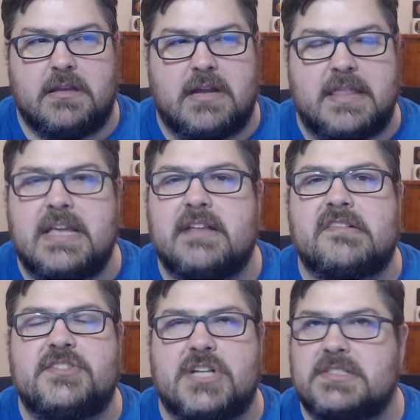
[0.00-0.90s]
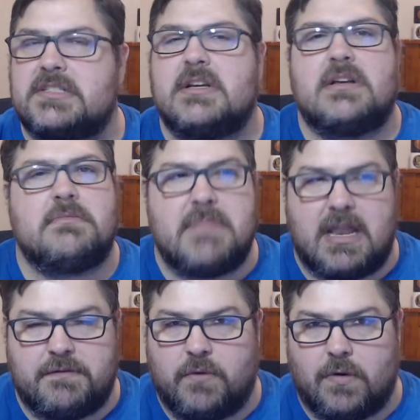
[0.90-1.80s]
I think it's just
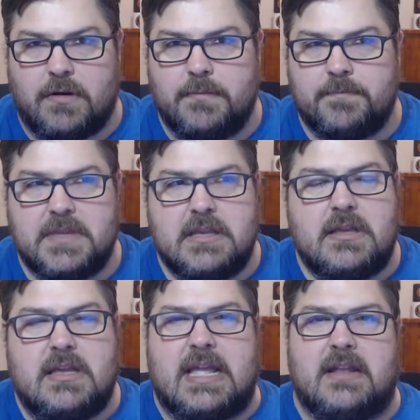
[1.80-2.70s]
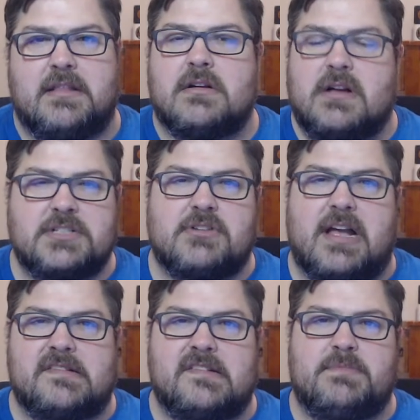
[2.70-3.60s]
metaphor, and the
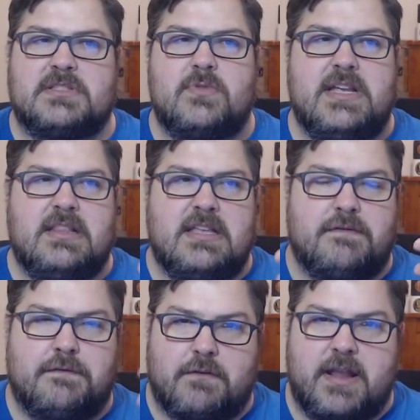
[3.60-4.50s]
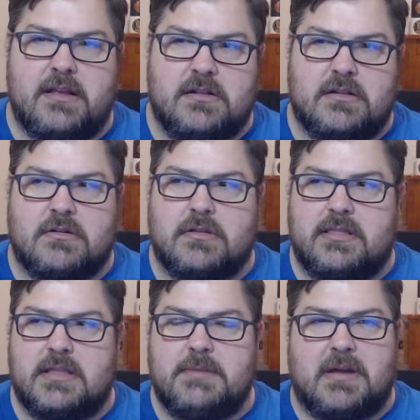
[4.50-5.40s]
contrast is between the
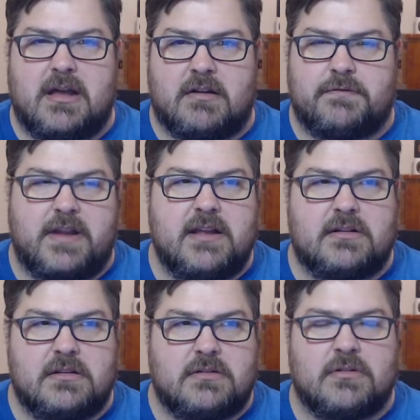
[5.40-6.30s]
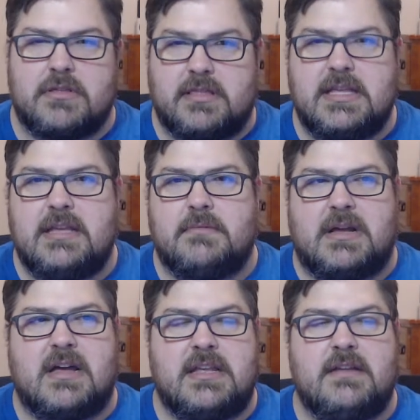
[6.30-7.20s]
our frail earthly
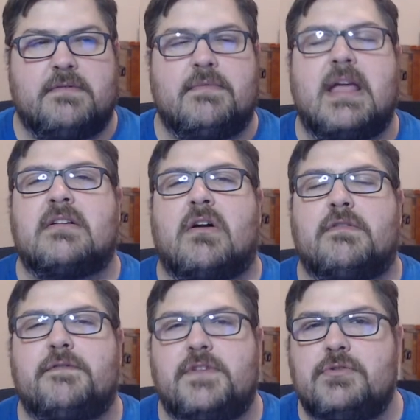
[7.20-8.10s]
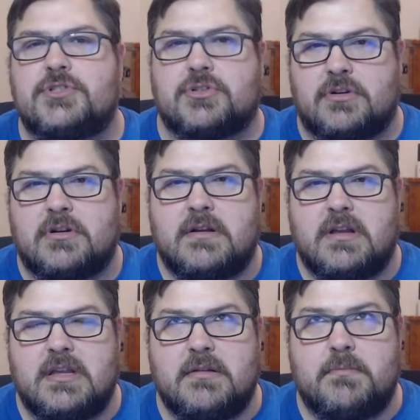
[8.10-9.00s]
body and our future
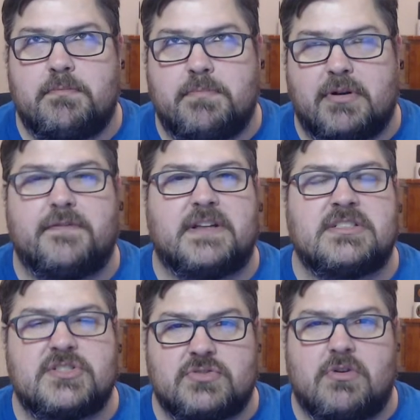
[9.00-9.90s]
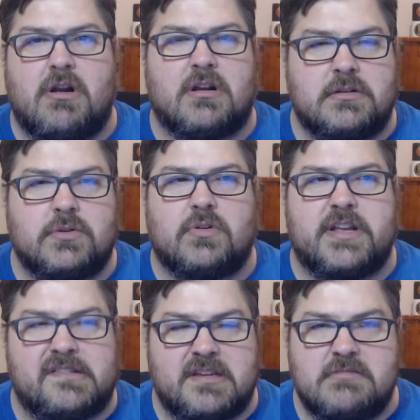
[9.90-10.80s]
perfect and strong and
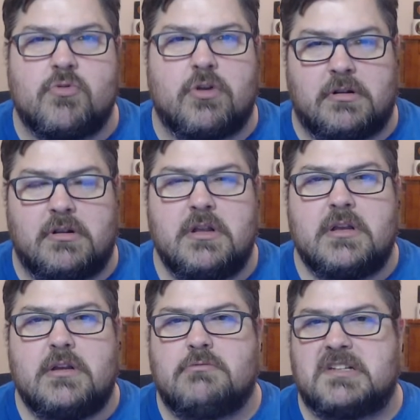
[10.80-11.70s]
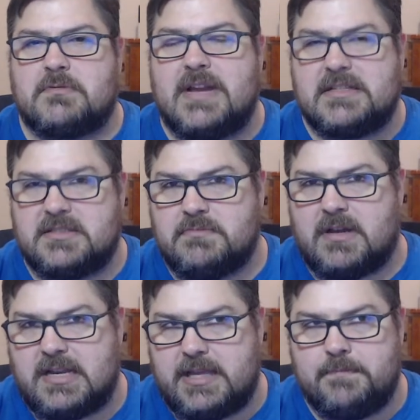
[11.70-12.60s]
glorious and immortal resurrected
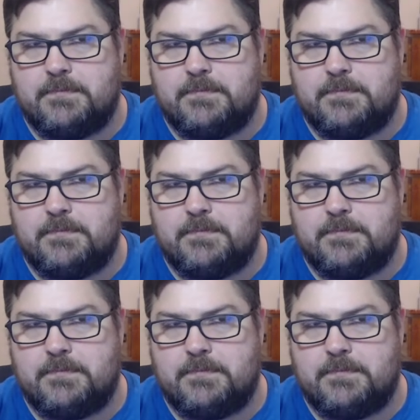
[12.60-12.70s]
body.